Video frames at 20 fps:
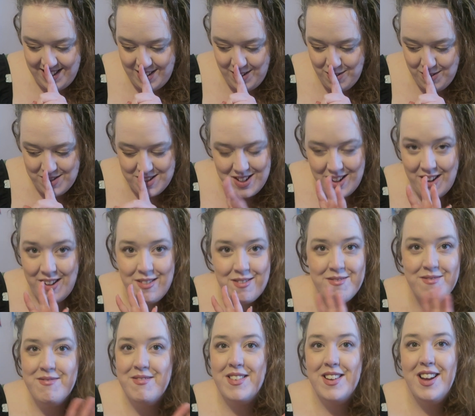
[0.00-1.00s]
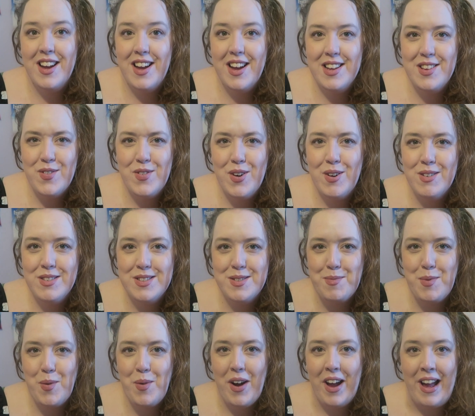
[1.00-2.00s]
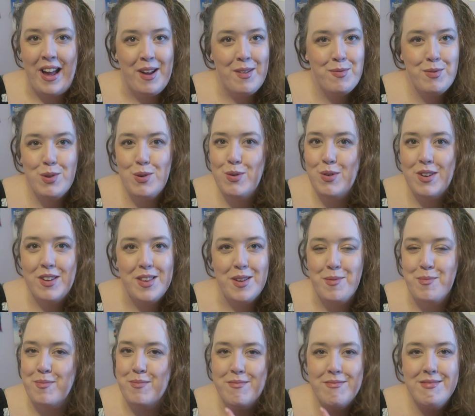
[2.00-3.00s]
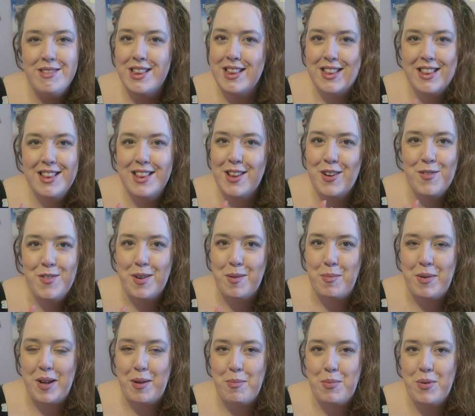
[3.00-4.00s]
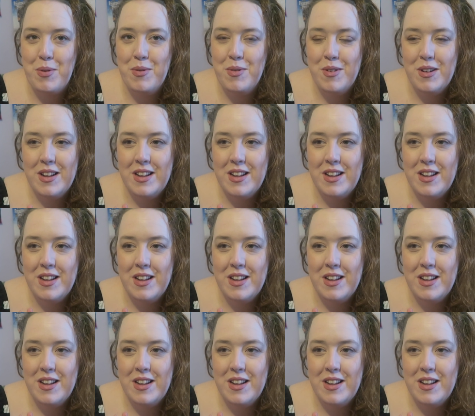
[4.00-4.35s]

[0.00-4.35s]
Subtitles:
Also, as far as I'm aware, all of them lovely people.